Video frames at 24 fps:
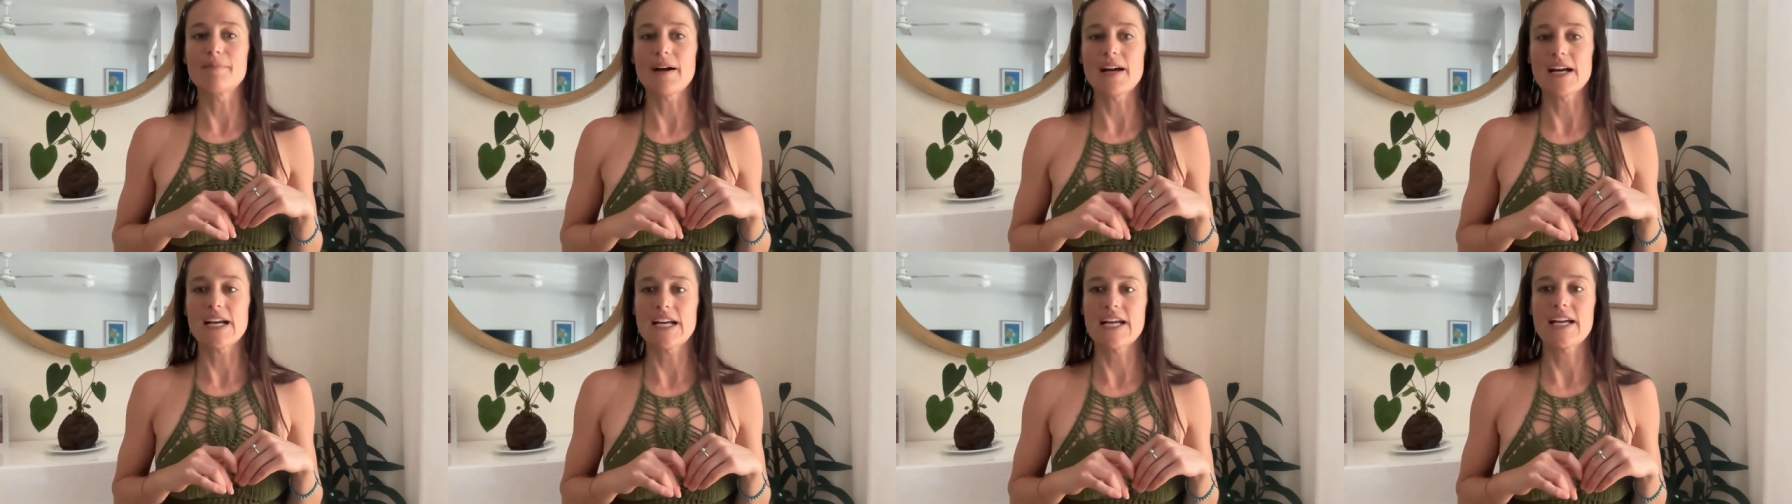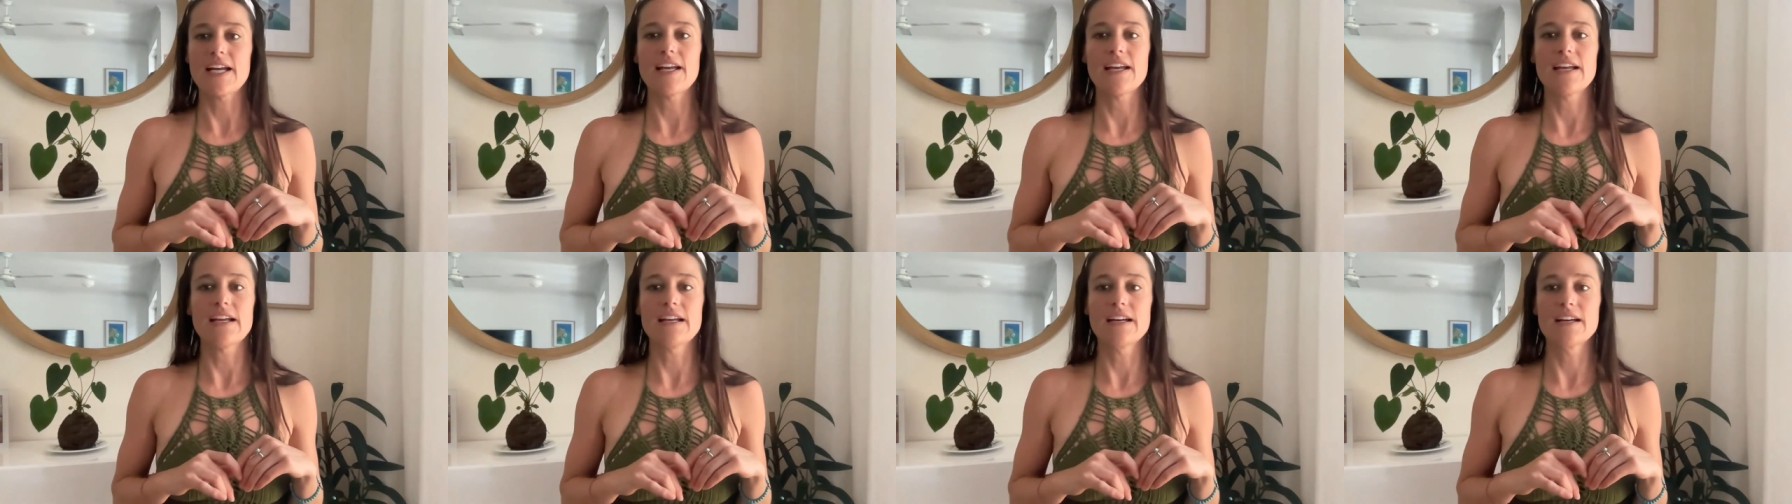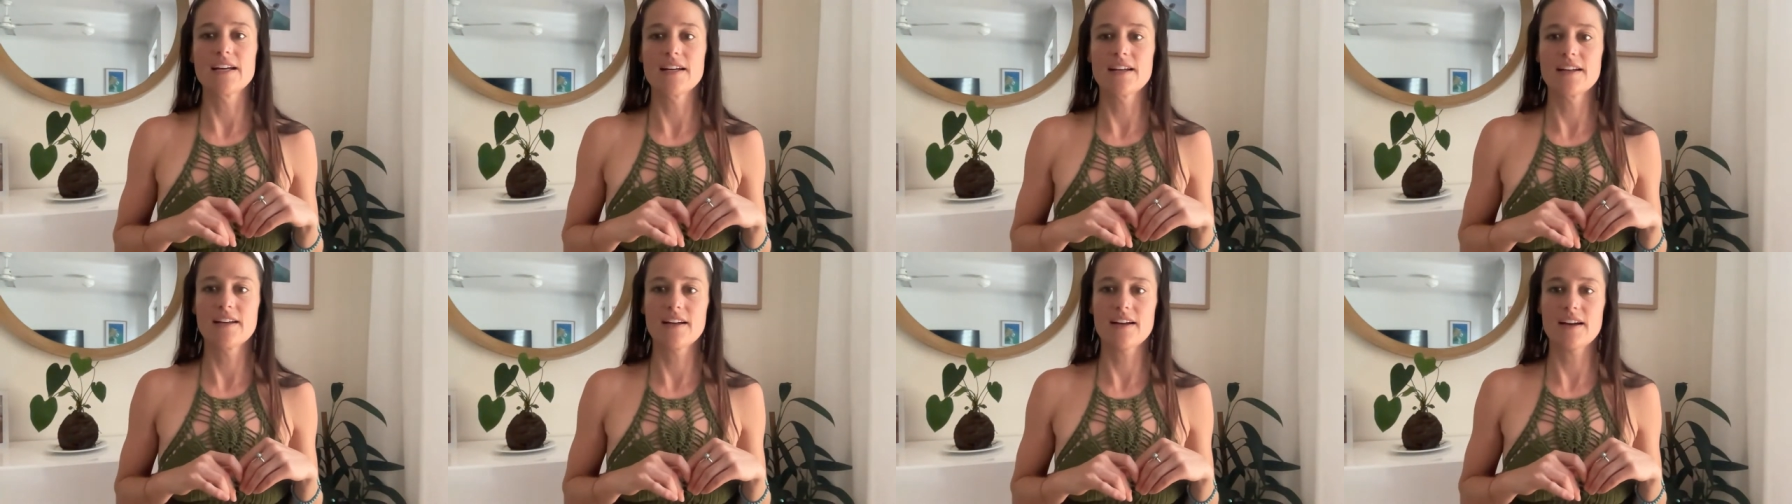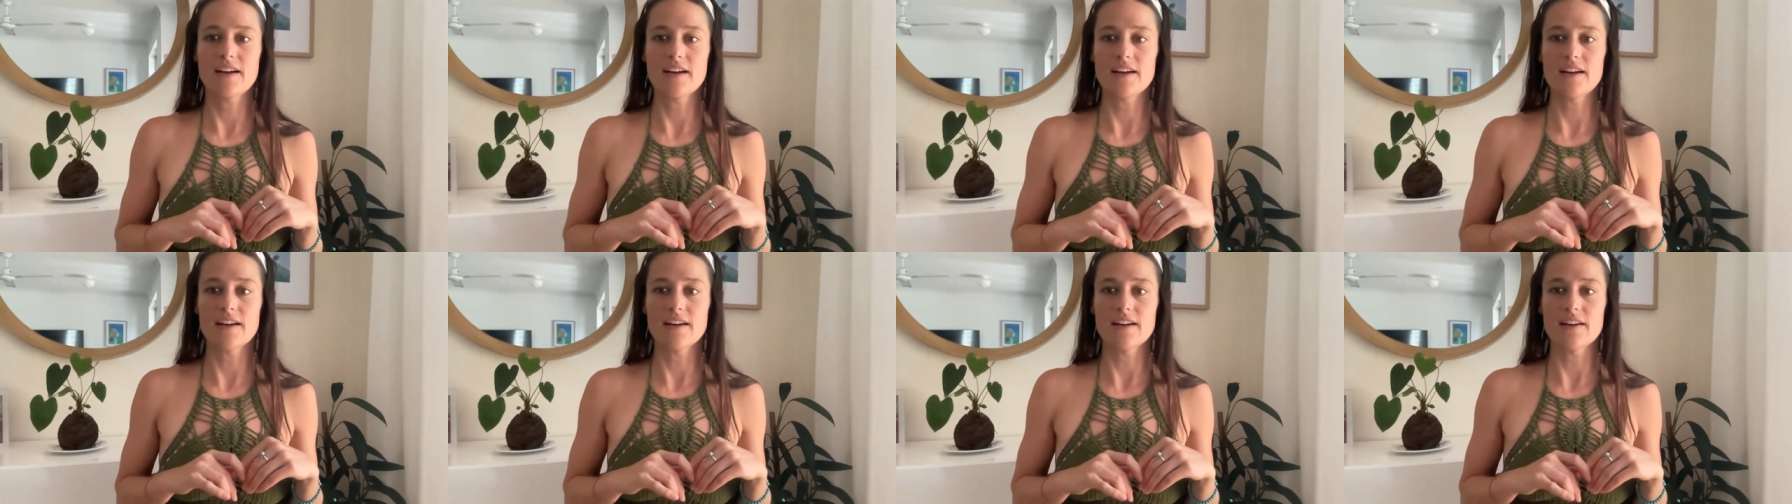my
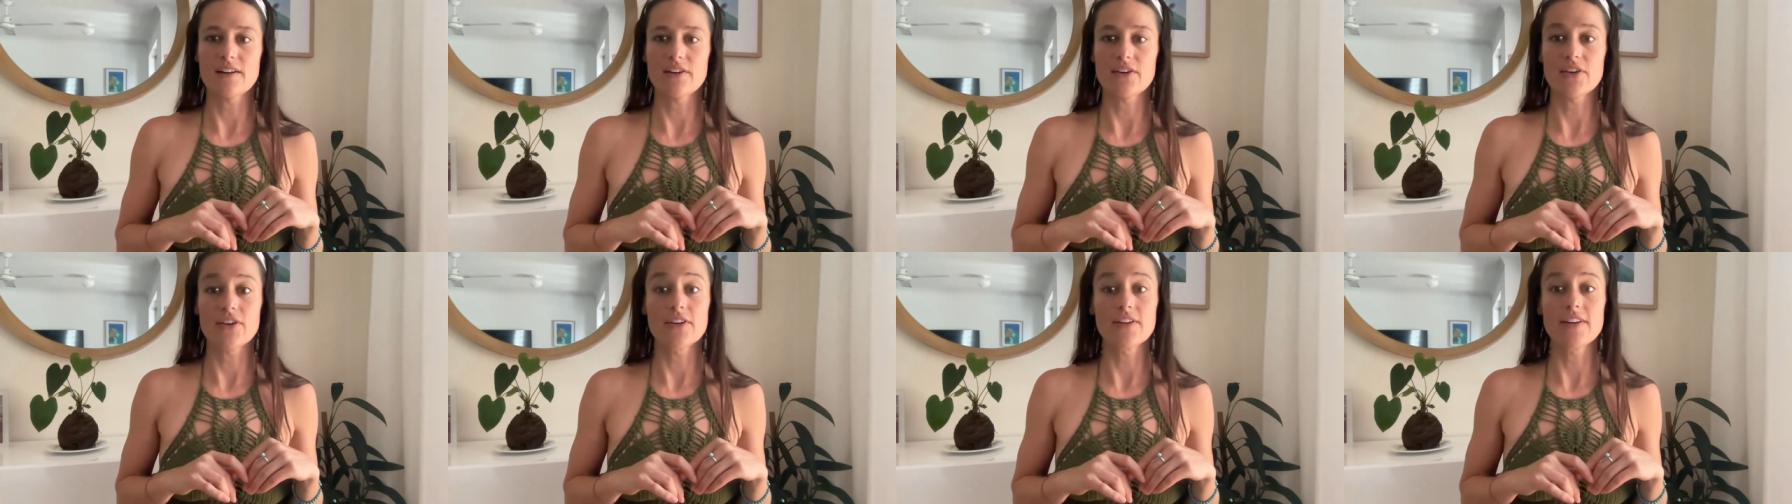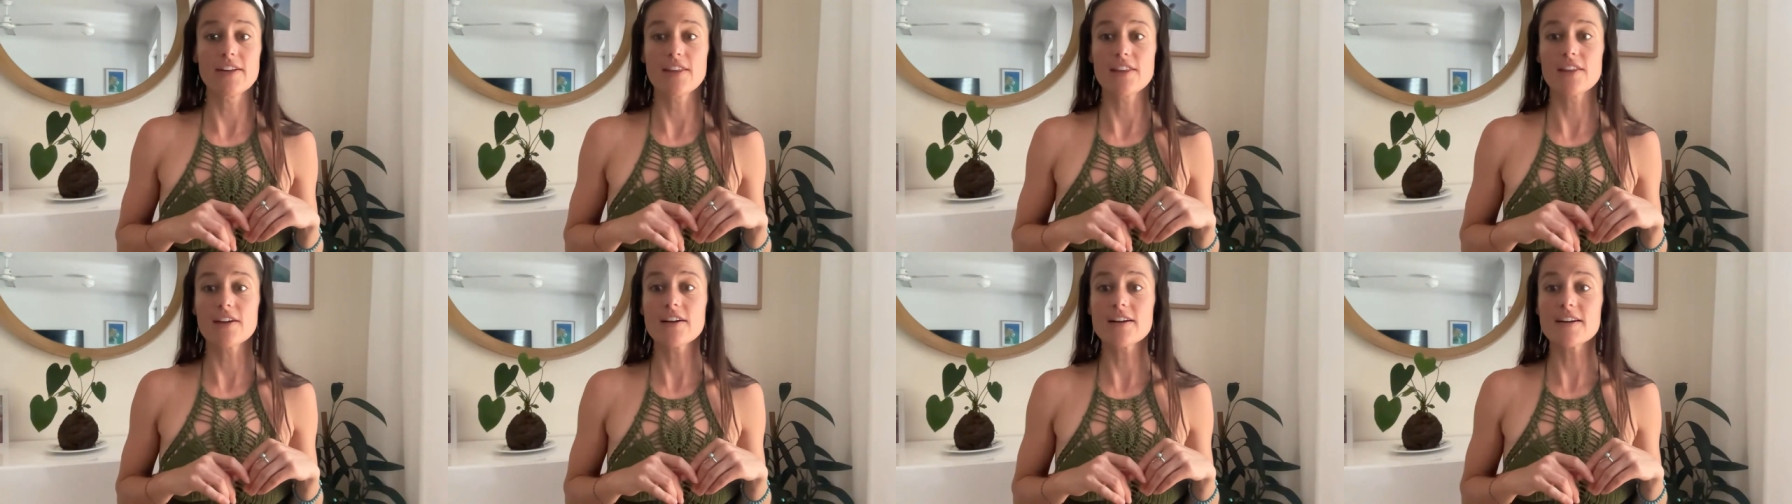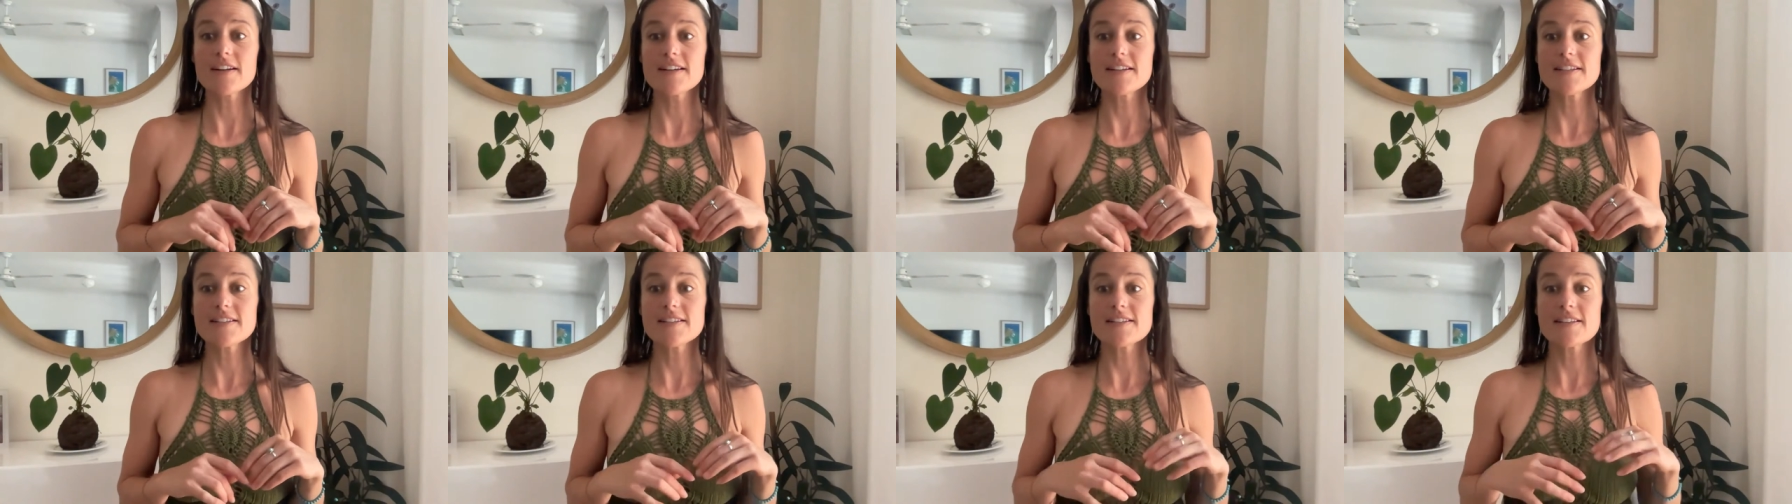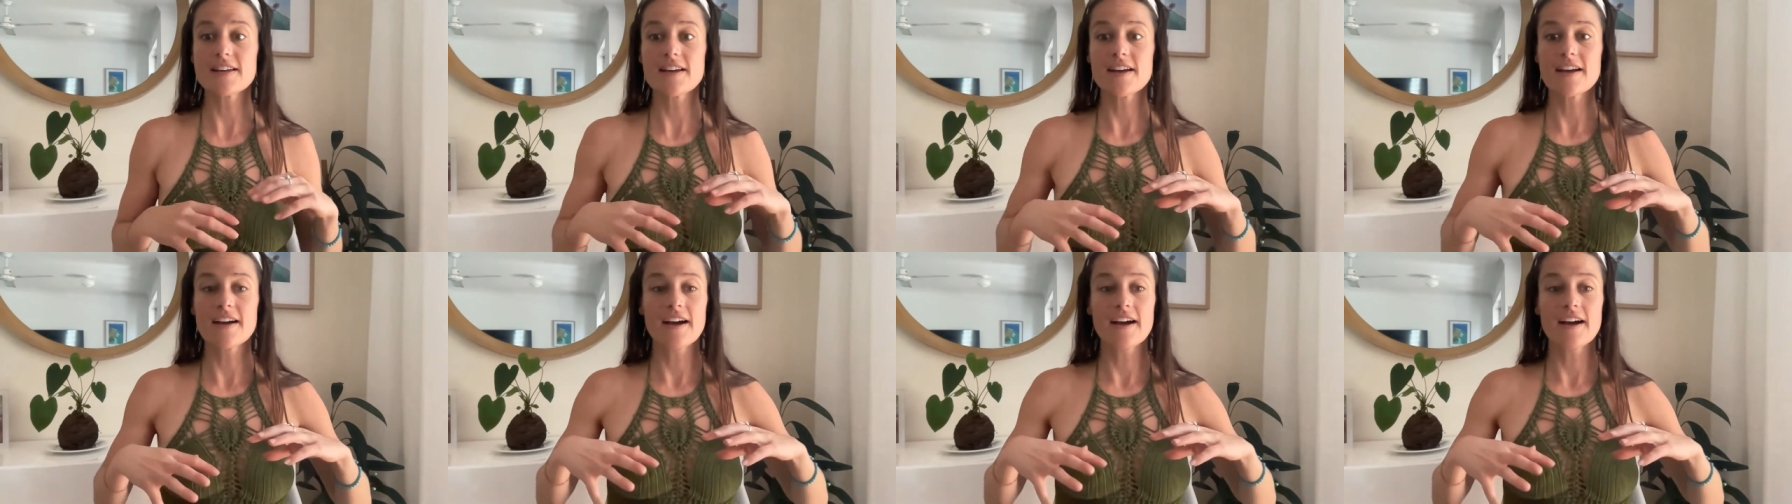early 30s,